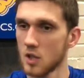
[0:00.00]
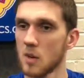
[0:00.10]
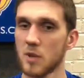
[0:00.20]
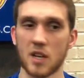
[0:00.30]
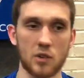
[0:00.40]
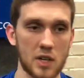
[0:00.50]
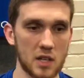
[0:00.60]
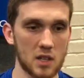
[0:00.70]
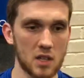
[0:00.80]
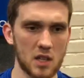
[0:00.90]
He played
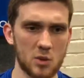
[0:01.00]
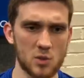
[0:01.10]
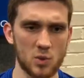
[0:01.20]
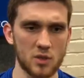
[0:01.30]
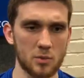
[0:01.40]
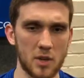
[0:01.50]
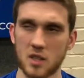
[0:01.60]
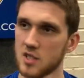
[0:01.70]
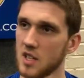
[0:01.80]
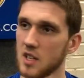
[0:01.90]
great. He was one
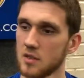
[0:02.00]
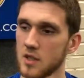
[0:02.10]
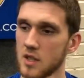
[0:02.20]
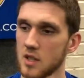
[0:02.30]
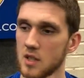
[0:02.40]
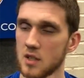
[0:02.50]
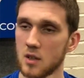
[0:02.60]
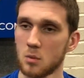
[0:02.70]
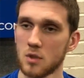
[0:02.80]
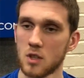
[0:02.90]
rebound shy of the
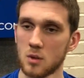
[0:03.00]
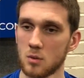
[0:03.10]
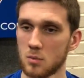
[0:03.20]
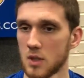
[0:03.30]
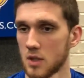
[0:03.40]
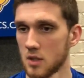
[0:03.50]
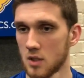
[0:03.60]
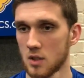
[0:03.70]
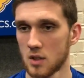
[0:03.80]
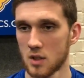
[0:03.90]
double-double, but, you
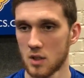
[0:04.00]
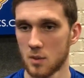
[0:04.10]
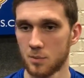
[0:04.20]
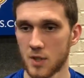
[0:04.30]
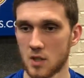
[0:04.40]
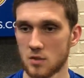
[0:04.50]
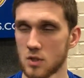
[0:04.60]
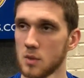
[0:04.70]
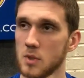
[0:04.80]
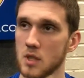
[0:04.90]
know, he's a
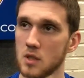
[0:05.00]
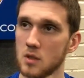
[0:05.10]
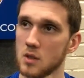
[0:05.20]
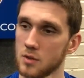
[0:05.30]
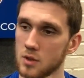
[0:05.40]
really big dude.